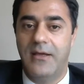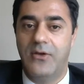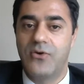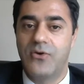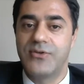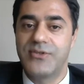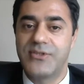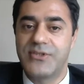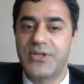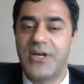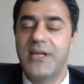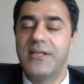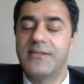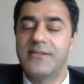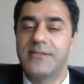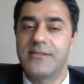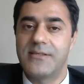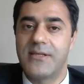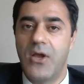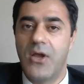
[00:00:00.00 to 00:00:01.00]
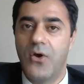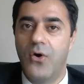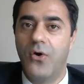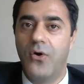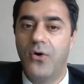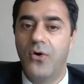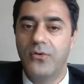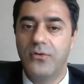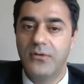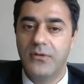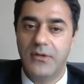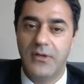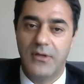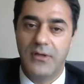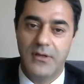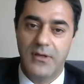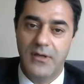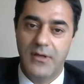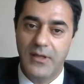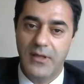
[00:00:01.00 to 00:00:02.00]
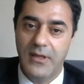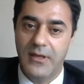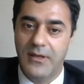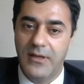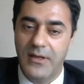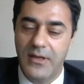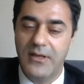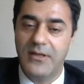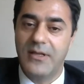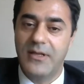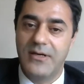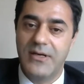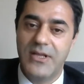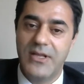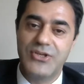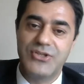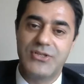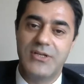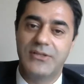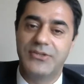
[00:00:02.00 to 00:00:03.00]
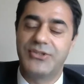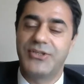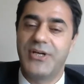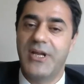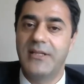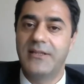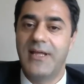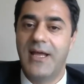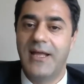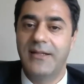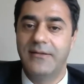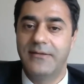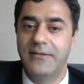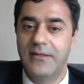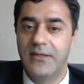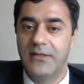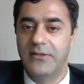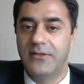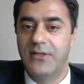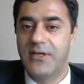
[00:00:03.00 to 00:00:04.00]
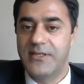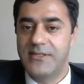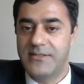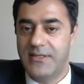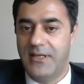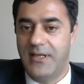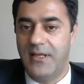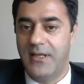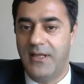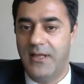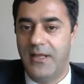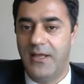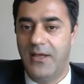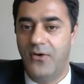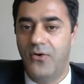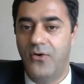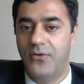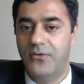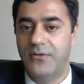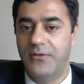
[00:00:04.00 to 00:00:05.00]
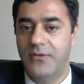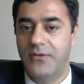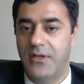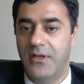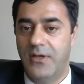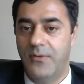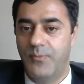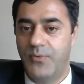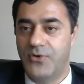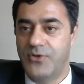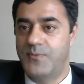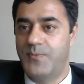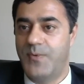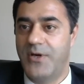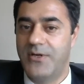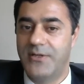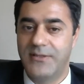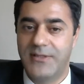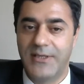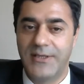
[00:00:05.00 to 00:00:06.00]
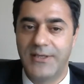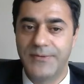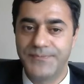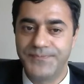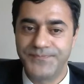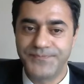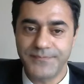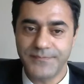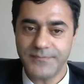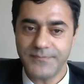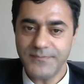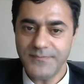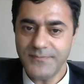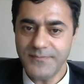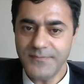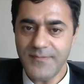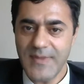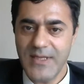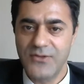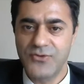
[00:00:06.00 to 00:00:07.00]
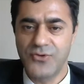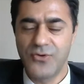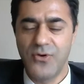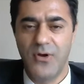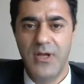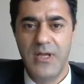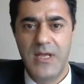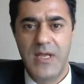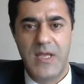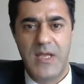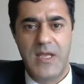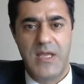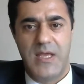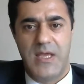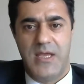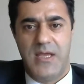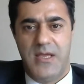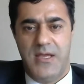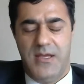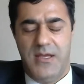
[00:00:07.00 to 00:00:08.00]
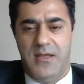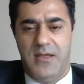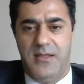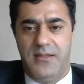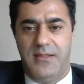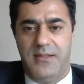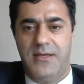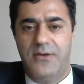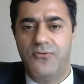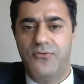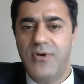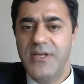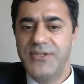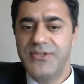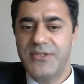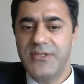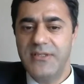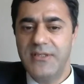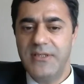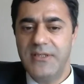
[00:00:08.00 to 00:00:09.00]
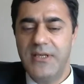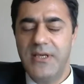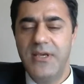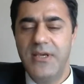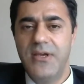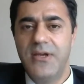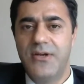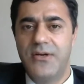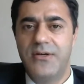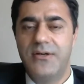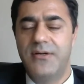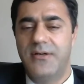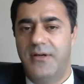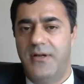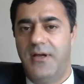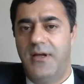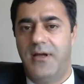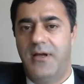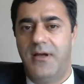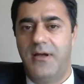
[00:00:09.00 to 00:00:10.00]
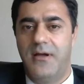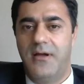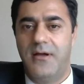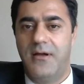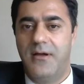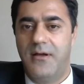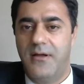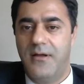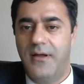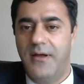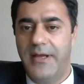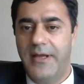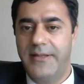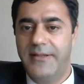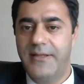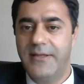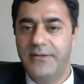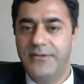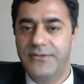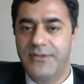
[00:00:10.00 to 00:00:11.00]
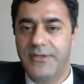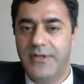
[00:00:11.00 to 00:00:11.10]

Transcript: constraints on international trade and thus on prosperity. So the question here, I think,